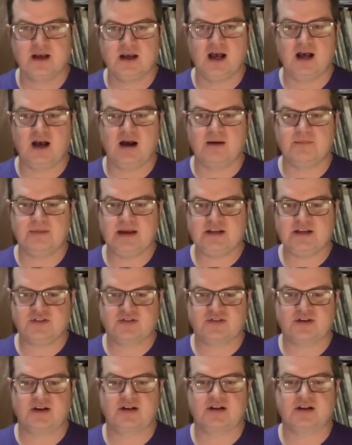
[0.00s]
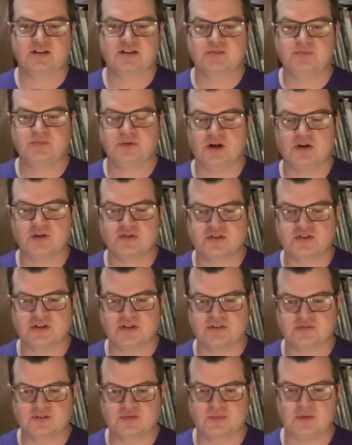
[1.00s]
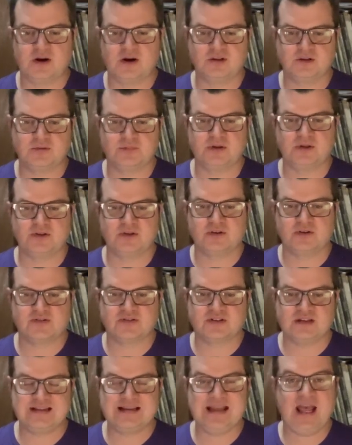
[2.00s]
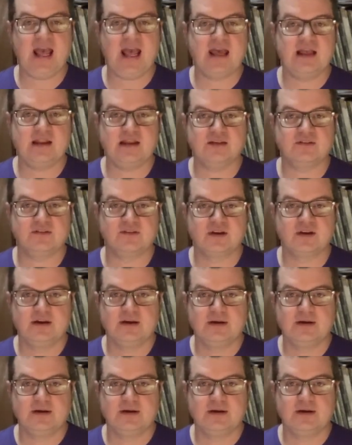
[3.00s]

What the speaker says: And you saw an explosion of smaller builders in the 80s,